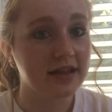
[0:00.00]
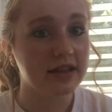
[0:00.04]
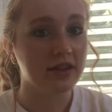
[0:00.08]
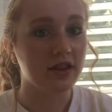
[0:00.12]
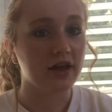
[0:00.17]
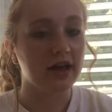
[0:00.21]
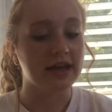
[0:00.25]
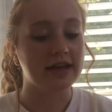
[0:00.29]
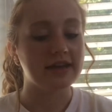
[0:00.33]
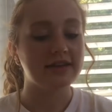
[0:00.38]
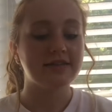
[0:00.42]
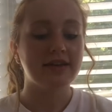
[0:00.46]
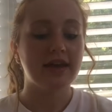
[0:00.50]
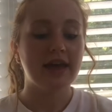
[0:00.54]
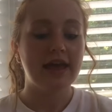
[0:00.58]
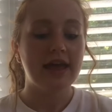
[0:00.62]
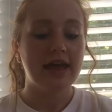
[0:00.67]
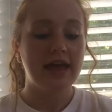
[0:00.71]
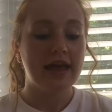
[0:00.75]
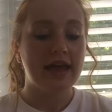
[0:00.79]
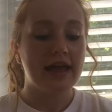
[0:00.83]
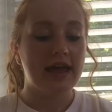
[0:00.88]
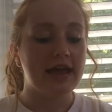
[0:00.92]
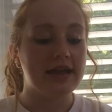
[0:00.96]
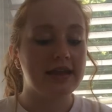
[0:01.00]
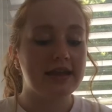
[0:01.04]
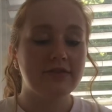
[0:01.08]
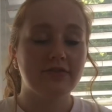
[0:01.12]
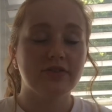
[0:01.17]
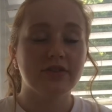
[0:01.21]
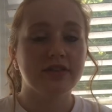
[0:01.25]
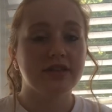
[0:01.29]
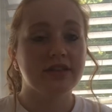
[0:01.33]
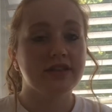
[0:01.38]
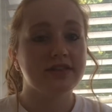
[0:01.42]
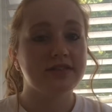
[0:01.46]
and light. And
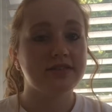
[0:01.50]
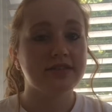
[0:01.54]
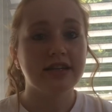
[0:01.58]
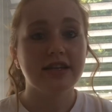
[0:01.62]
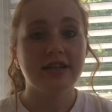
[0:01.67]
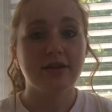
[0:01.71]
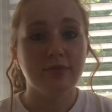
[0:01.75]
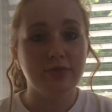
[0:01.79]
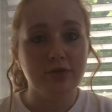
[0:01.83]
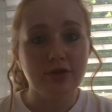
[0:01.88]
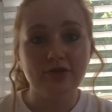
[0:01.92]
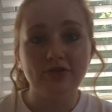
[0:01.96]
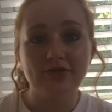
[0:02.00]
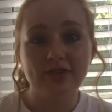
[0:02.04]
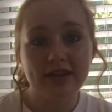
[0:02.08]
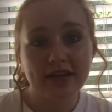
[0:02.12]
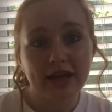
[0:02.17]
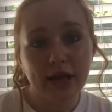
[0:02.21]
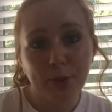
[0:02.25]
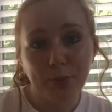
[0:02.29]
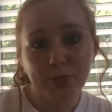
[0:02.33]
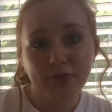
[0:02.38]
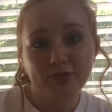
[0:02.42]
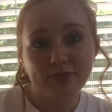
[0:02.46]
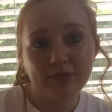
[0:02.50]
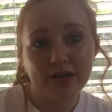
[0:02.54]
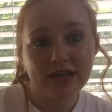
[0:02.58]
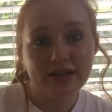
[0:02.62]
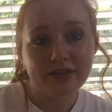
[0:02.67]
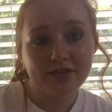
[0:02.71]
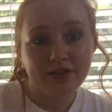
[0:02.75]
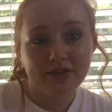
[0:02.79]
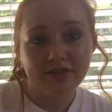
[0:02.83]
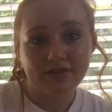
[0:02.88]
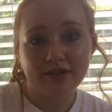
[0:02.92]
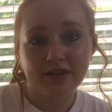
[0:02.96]
even listening to music helps me.
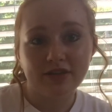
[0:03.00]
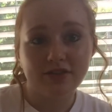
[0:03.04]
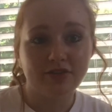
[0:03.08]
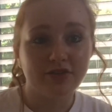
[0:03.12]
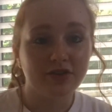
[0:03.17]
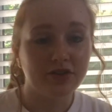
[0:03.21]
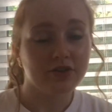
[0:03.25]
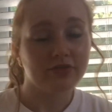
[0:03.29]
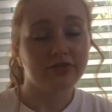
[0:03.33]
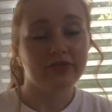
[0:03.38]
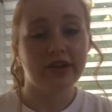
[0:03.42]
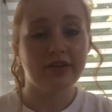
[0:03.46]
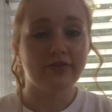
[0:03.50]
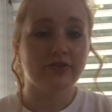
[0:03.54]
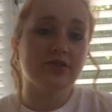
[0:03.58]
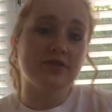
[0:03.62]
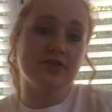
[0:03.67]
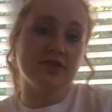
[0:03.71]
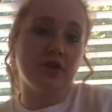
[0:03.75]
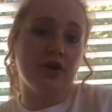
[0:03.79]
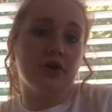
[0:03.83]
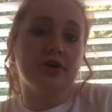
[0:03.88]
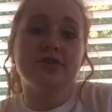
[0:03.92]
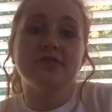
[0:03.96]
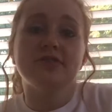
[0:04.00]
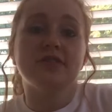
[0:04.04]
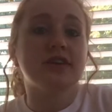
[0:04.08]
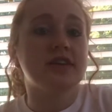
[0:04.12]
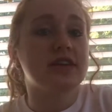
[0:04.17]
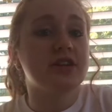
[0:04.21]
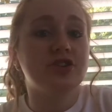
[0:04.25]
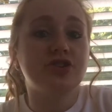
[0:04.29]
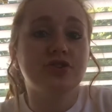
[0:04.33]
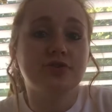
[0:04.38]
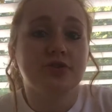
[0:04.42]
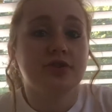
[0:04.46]
Listening to your favorite songs that
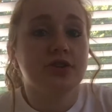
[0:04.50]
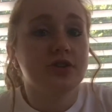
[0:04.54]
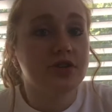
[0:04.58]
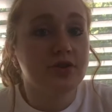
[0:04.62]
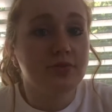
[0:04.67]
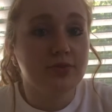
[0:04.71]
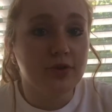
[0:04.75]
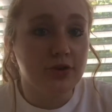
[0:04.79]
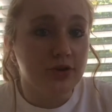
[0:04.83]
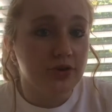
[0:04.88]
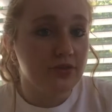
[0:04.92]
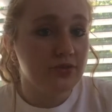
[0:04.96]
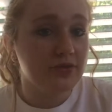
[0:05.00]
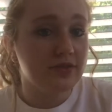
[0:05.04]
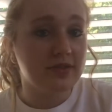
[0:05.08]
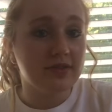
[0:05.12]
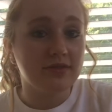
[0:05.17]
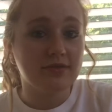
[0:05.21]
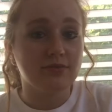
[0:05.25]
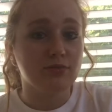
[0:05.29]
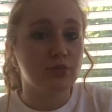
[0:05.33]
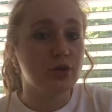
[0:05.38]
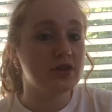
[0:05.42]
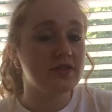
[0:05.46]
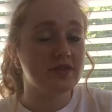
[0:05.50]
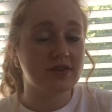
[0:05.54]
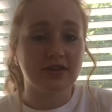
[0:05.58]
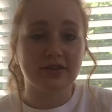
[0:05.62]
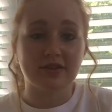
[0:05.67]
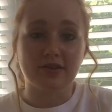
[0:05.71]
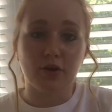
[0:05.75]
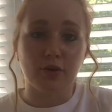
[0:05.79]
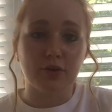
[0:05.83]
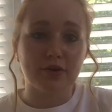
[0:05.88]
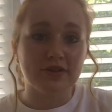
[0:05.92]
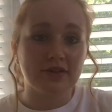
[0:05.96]
get you in a good mood. Music is
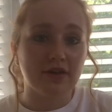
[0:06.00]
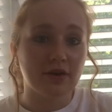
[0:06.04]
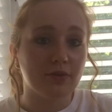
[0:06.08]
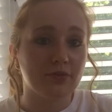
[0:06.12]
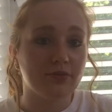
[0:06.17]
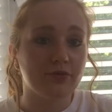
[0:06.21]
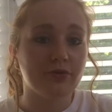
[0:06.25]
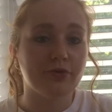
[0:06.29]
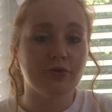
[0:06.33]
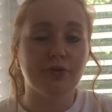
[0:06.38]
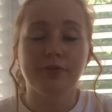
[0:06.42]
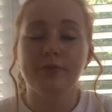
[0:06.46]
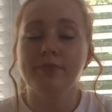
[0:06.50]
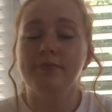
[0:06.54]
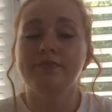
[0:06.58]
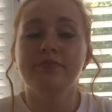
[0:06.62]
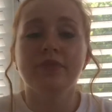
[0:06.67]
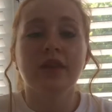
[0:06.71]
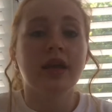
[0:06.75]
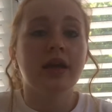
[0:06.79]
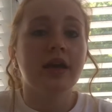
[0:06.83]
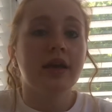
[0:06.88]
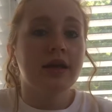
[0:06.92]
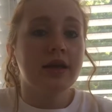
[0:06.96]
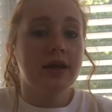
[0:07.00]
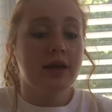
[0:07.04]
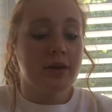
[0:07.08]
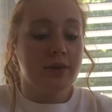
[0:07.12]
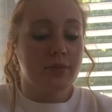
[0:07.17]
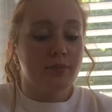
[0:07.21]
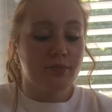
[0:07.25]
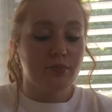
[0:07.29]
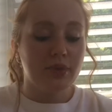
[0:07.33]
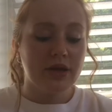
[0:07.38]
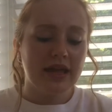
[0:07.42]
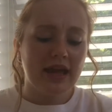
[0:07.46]
always helpful.
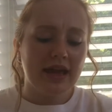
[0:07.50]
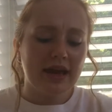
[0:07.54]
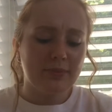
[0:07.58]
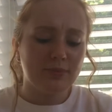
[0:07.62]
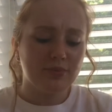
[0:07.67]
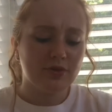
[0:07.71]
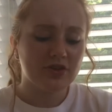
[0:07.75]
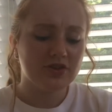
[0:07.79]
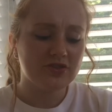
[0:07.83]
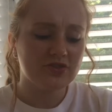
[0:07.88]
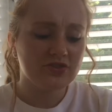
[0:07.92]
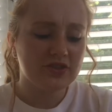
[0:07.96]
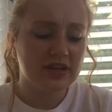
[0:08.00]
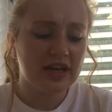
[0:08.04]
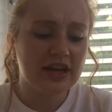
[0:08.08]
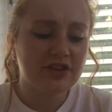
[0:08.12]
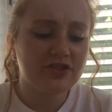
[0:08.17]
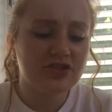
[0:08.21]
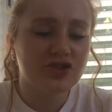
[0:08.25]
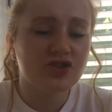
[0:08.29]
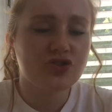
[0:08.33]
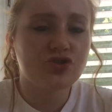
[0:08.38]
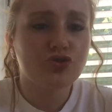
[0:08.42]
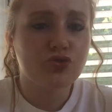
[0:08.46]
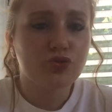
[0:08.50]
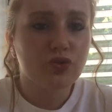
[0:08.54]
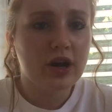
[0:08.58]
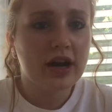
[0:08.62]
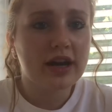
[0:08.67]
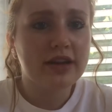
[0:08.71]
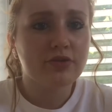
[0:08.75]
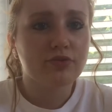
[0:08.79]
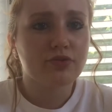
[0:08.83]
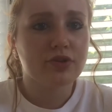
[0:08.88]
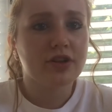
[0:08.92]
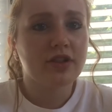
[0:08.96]
But yeah, personally, I just try
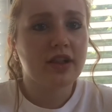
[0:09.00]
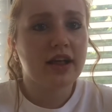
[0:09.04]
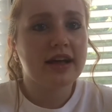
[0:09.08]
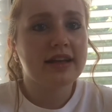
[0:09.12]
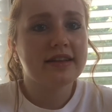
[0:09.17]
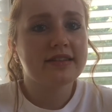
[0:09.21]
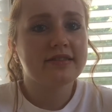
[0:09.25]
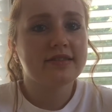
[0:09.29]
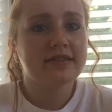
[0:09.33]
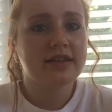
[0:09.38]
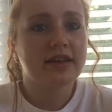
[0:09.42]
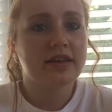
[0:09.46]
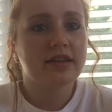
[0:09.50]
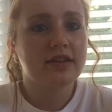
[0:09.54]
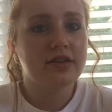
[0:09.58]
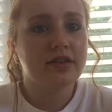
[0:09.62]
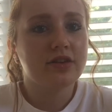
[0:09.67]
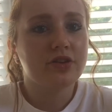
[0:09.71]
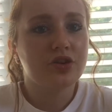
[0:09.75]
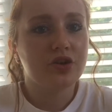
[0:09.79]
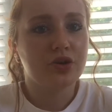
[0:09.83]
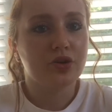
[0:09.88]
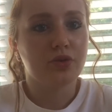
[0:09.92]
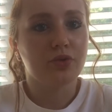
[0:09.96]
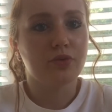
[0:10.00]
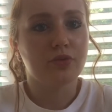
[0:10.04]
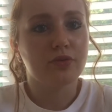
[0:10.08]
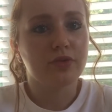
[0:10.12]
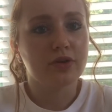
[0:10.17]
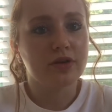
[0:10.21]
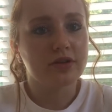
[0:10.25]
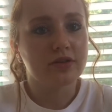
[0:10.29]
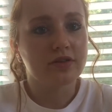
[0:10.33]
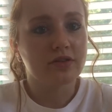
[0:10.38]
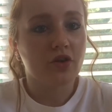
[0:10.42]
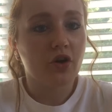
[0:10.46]
to realize that, you know,
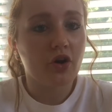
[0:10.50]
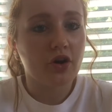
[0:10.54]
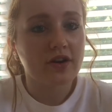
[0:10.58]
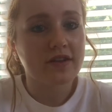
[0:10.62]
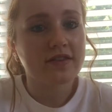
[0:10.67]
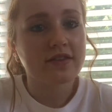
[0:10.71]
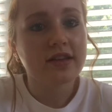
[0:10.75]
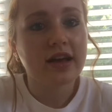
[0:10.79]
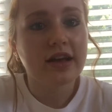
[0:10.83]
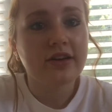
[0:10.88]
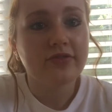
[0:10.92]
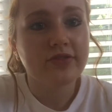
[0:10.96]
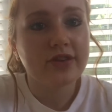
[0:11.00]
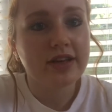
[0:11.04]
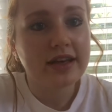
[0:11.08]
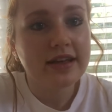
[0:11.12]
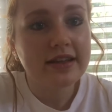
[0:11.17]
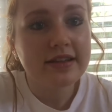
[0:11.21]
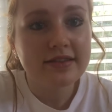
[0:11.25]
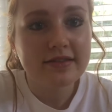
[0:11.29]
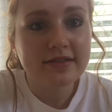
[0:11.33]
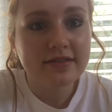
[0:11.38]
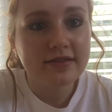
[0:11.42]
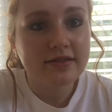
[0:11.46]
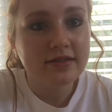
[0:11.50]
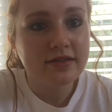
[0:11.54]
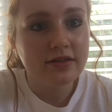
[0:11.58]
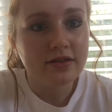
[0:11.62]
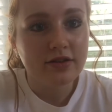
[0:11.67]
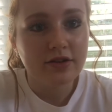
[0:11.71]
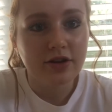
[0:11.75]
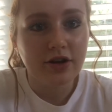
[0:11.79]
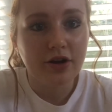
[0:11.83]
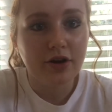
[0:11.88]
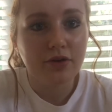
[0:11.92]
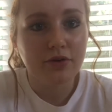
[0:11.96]
as hard as life gets,
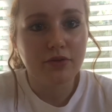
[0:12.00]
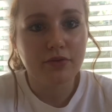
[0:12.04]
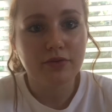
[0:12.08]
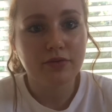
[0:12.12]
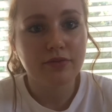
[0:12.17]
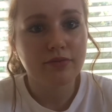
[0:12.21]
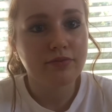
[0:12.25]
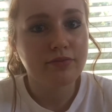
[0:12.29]
you know,